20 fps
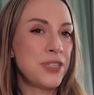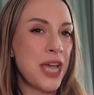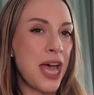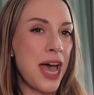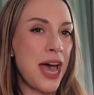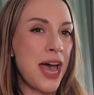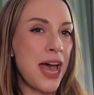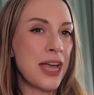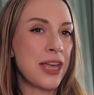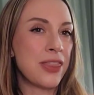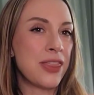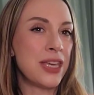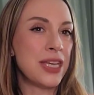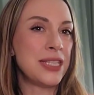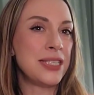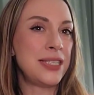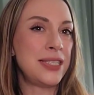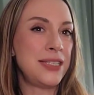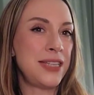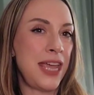tag
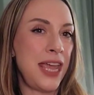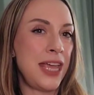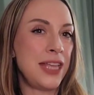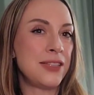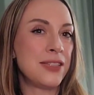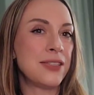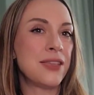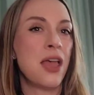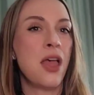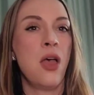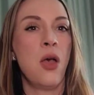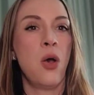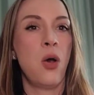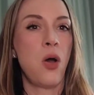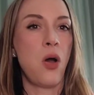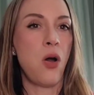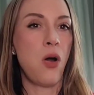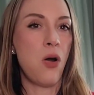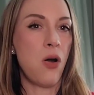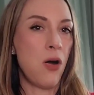that states
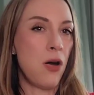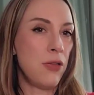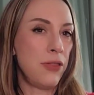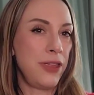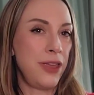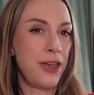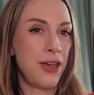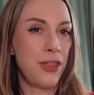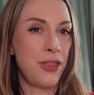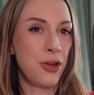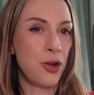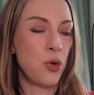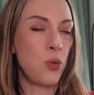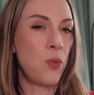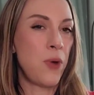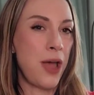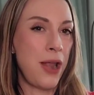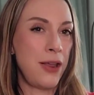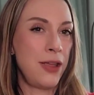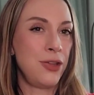all the other
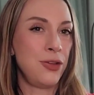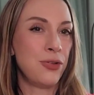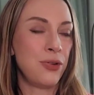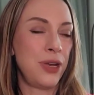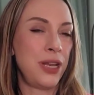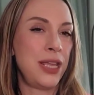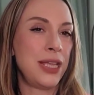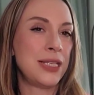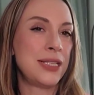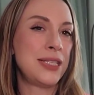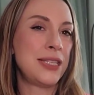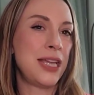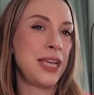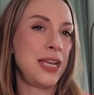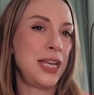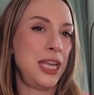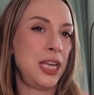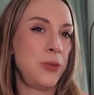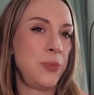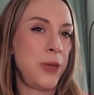wet ingredients
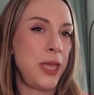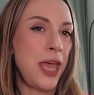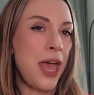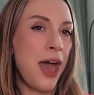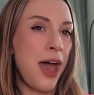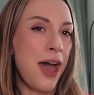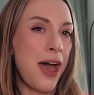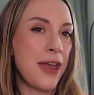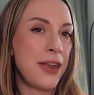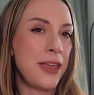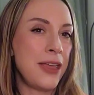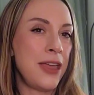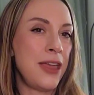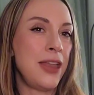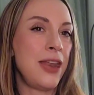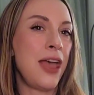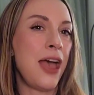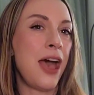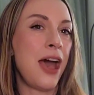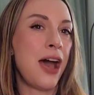that need to be
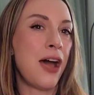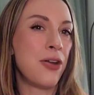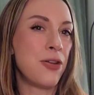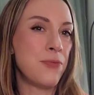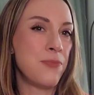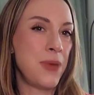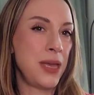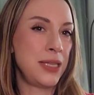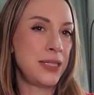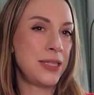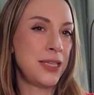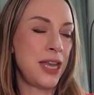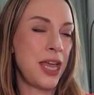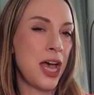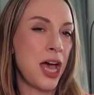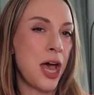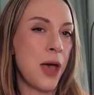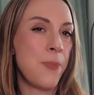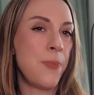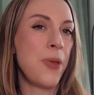added, how to mix it
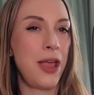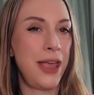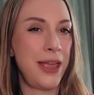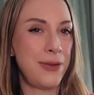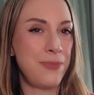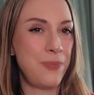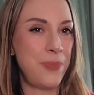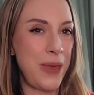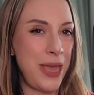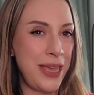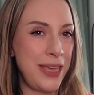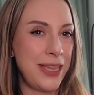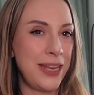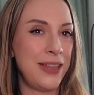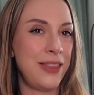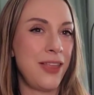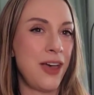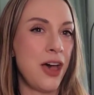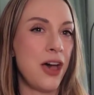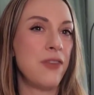up, and bake it
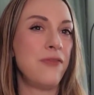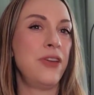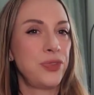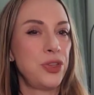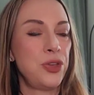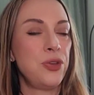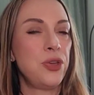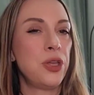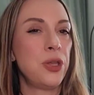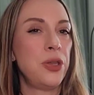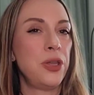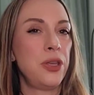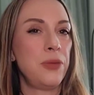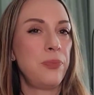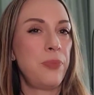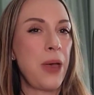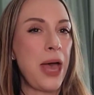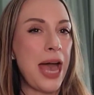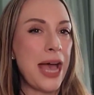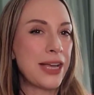in the oven. You could
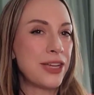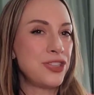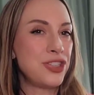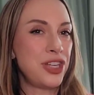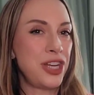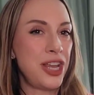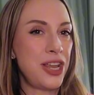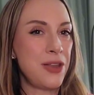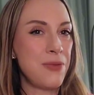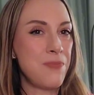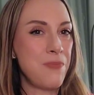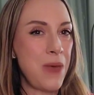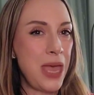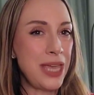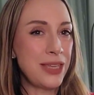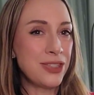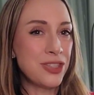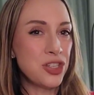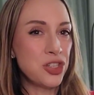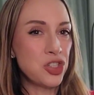package it in a
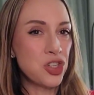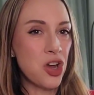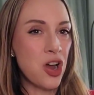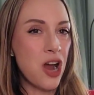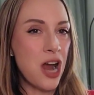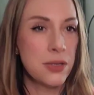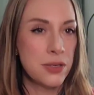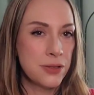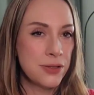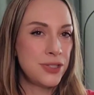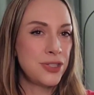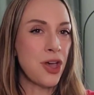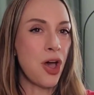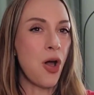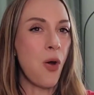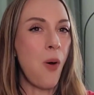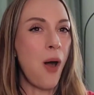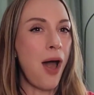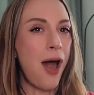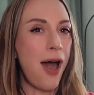mason jar.
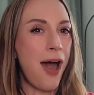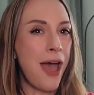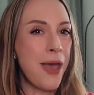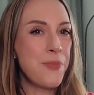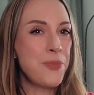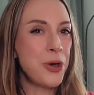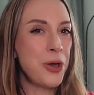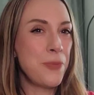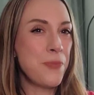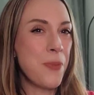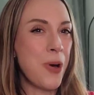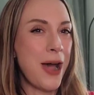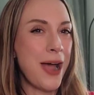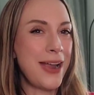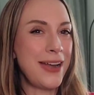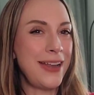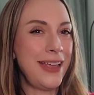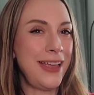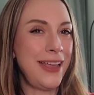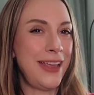So I put
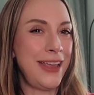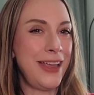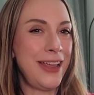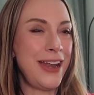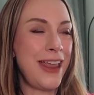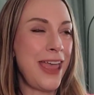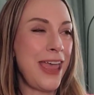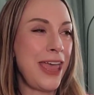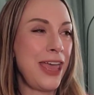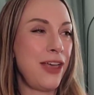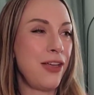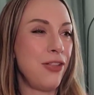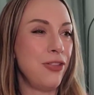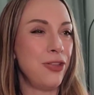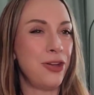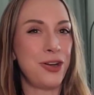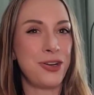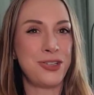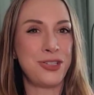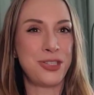mine in a
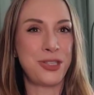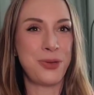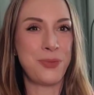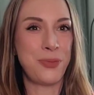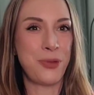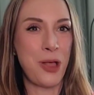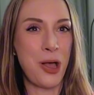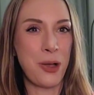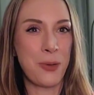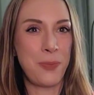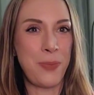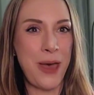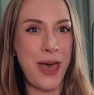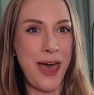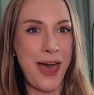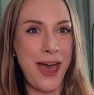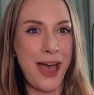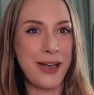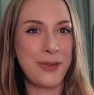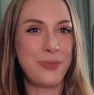large Ziploc
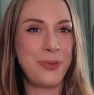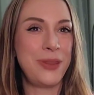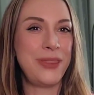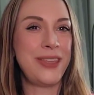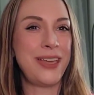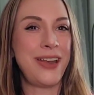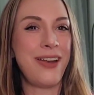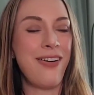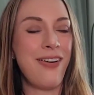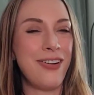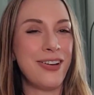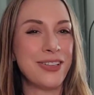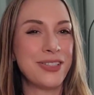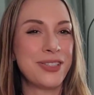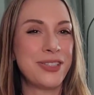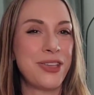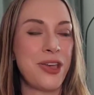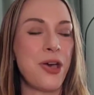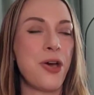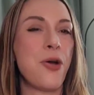bag, but then
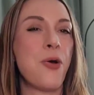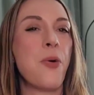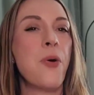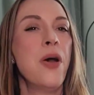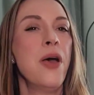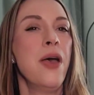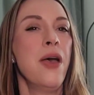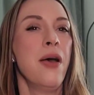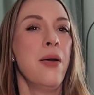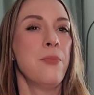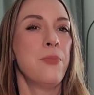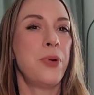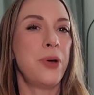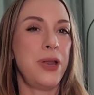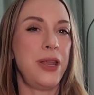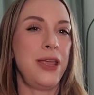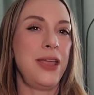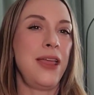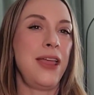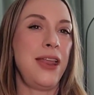also
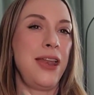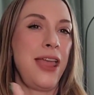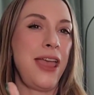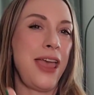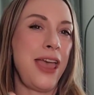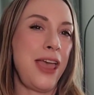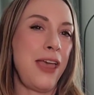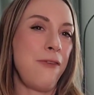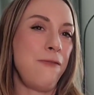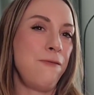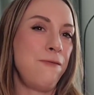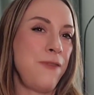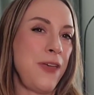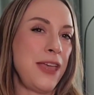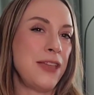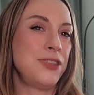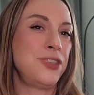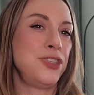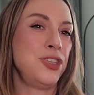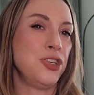put it in a
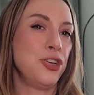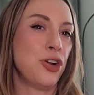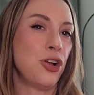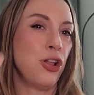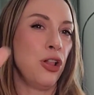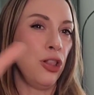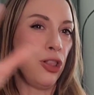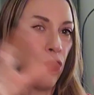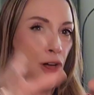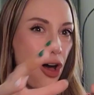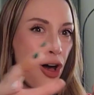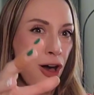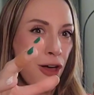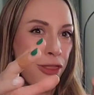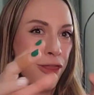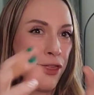fancier cloth